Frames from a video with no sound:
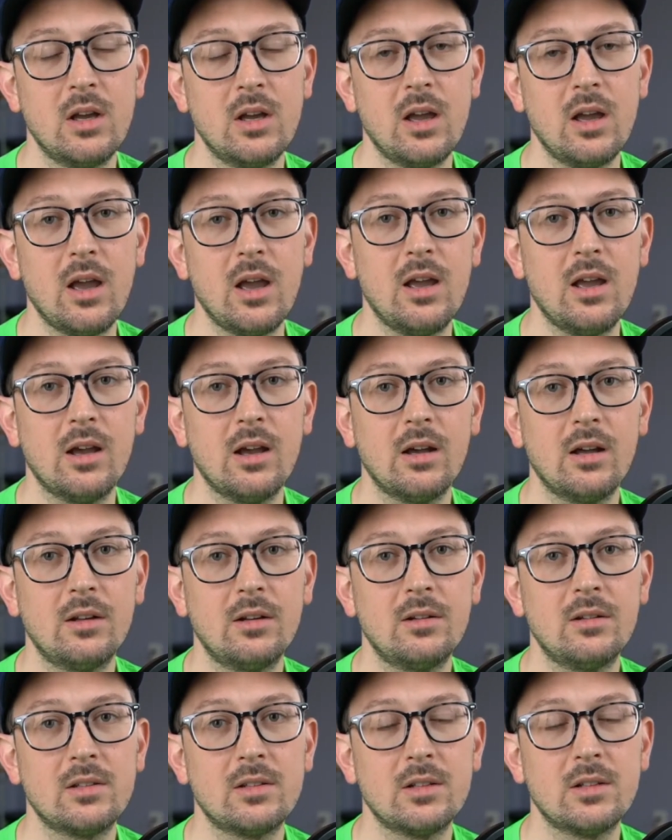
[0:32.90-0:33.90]

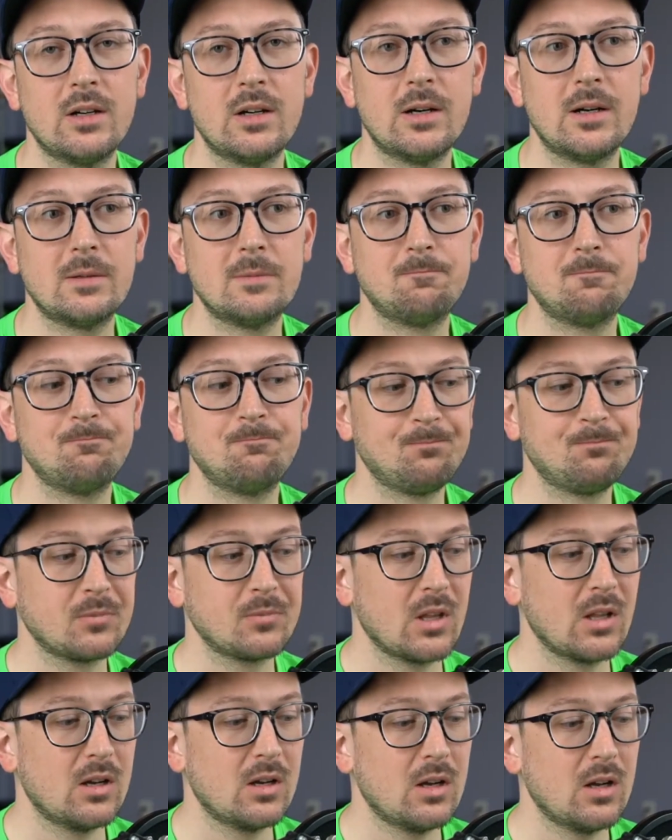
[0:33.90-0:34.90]
And
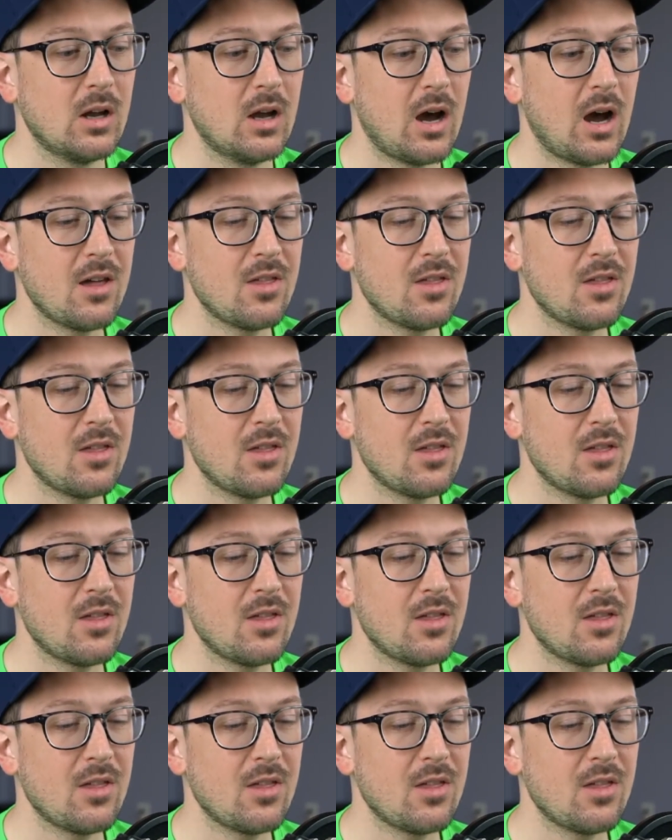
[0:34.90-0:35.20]
I